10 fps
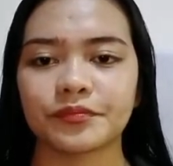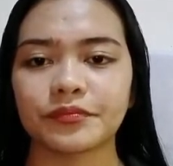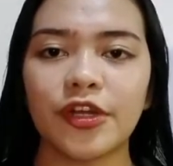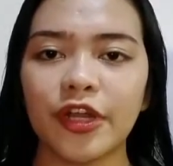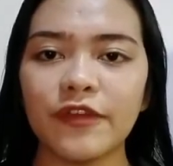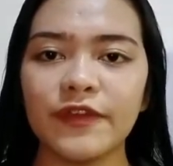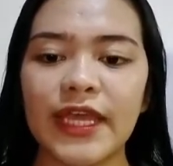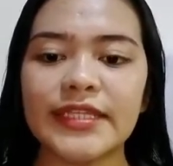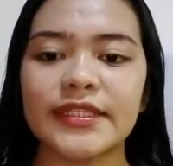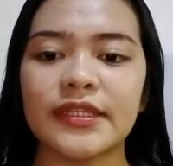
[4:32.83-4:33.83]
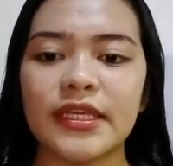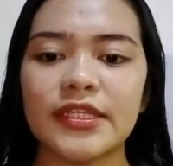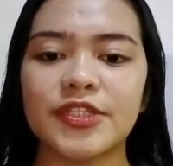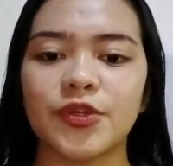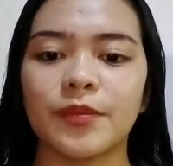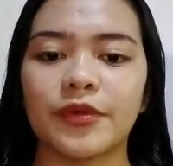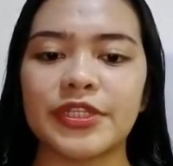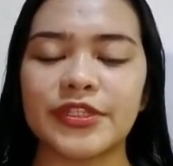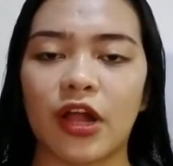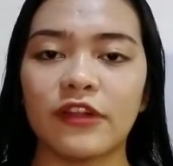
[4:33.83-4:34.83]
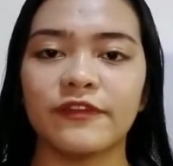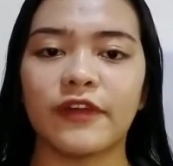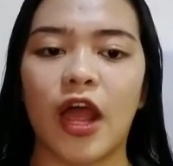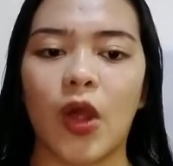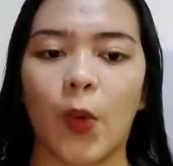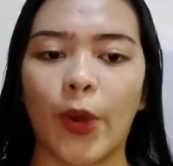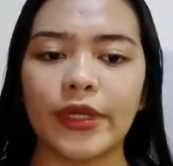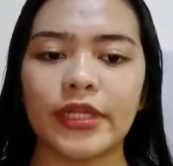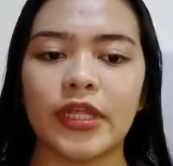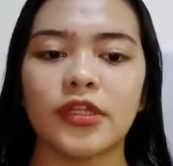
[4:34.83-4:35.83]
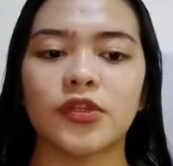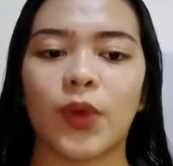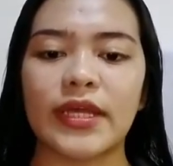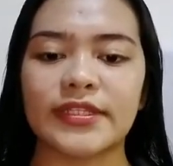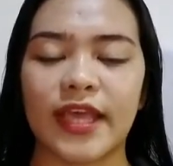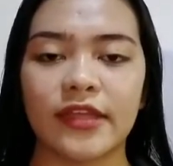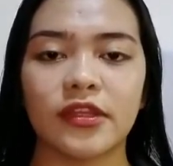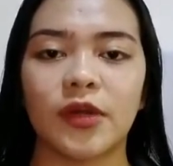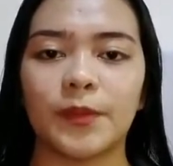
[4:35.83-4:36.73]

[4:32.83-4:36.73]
The grievance needs to be resolved according to a set